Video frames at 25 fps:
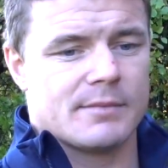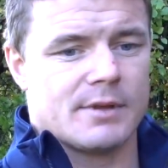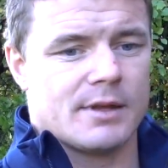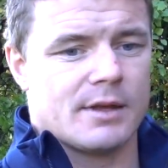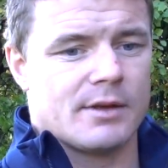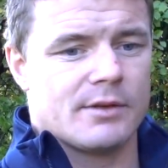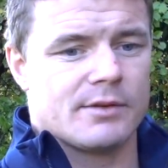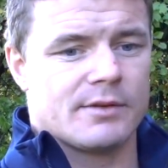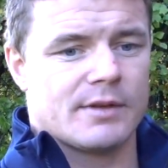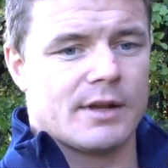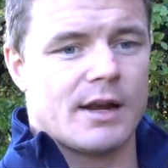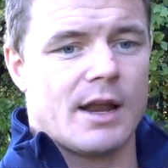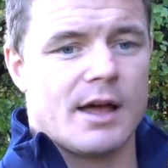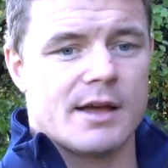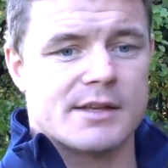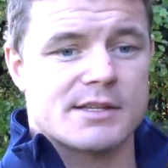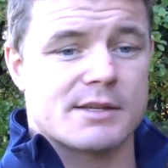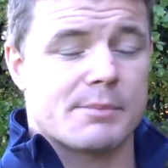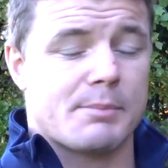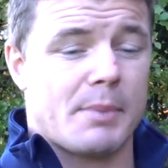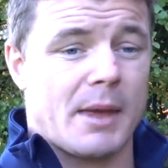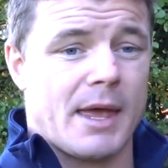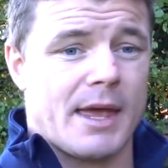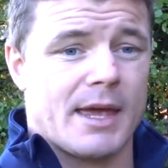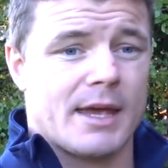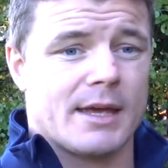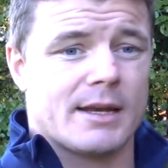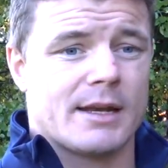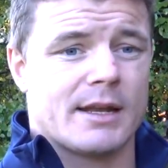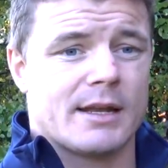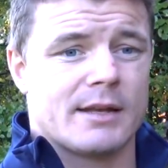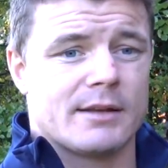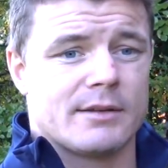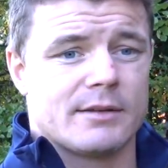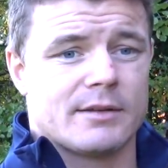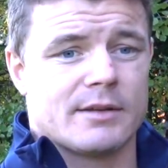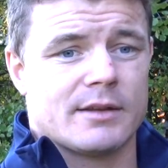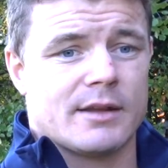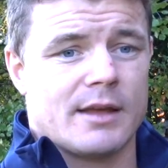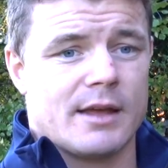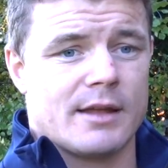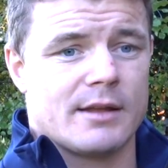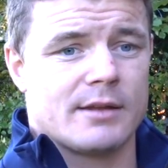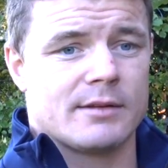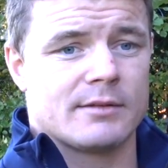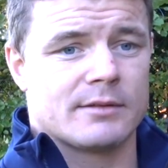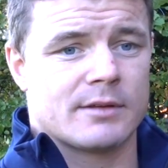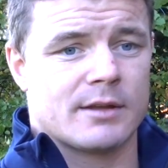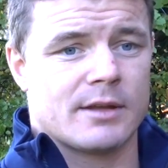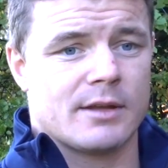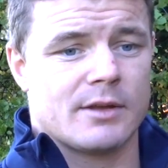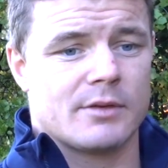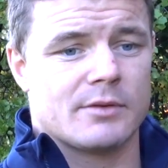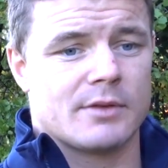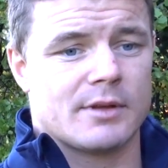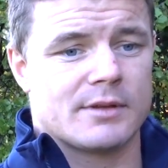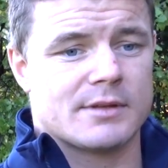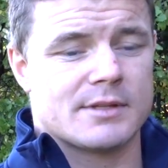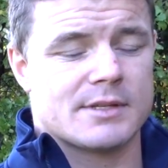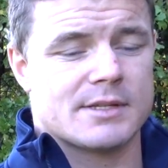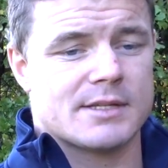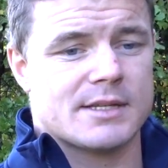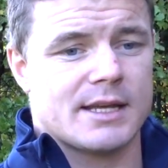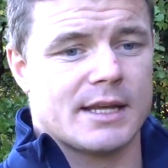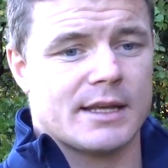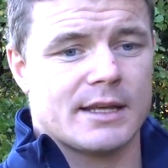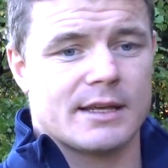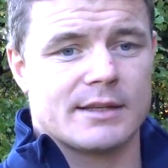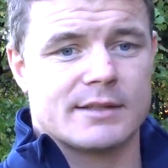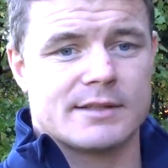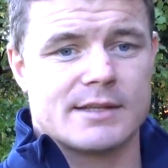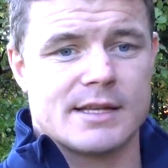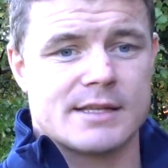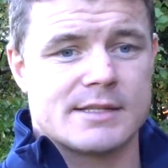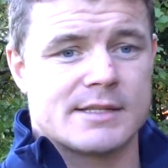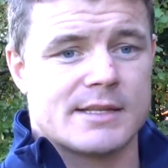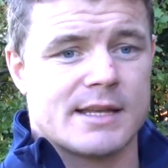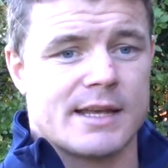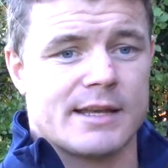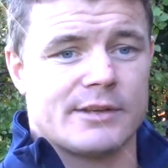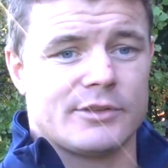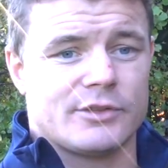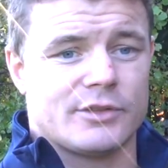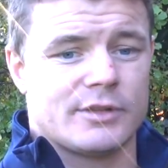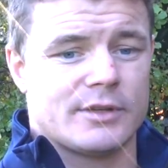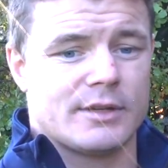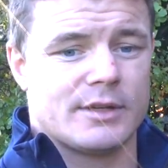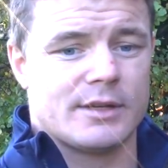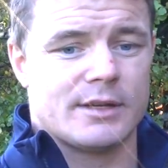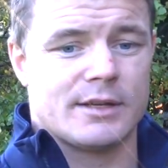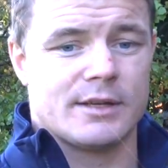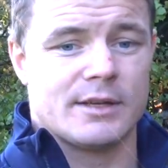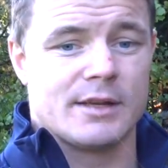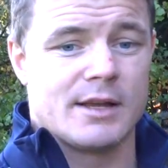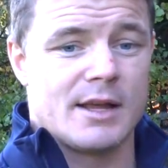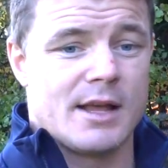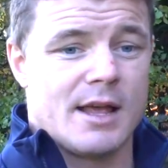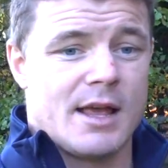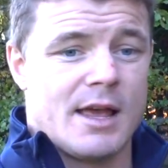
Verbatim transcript: you know, it's a loss of pain and and you know, that stinging sensation.